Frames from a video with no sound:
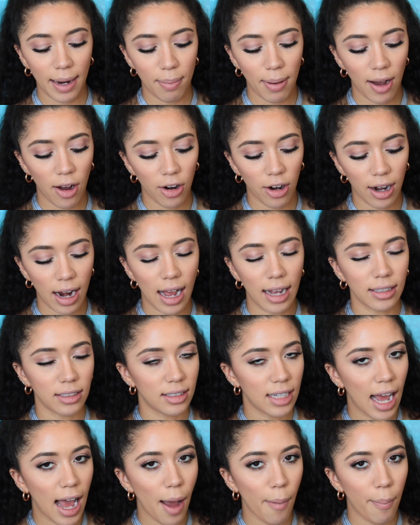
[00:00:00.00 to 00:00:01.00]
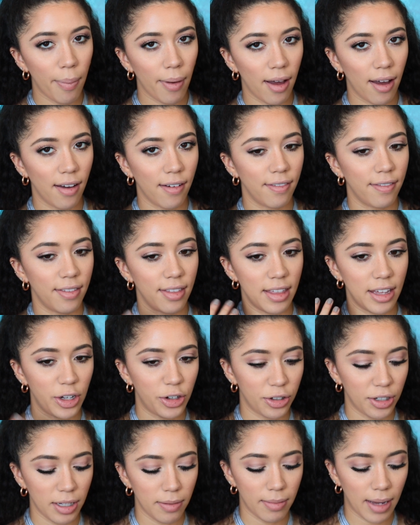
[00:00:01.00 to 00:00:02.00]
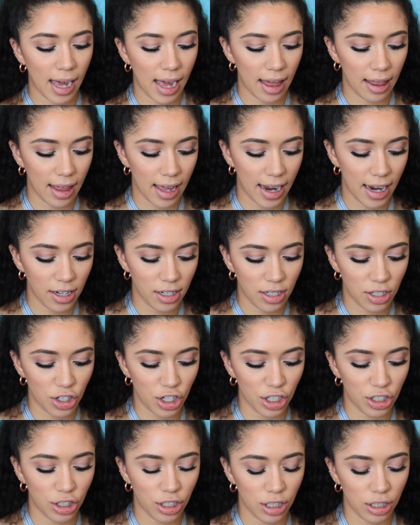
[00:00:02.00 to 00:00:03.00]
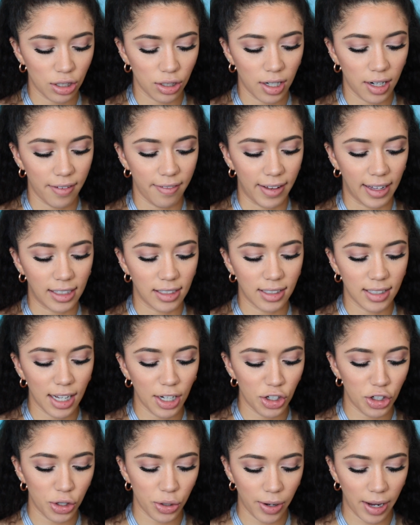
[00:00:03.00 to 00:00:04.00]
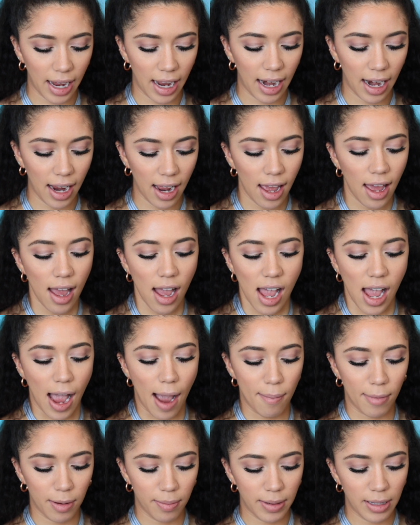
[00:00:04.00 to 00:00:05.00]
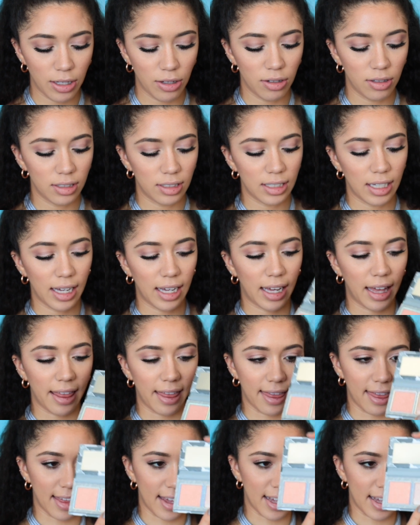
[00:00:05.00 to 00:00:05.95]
a powder on top of the cream highlight, just to sort of accentuate it, I'm gonna be using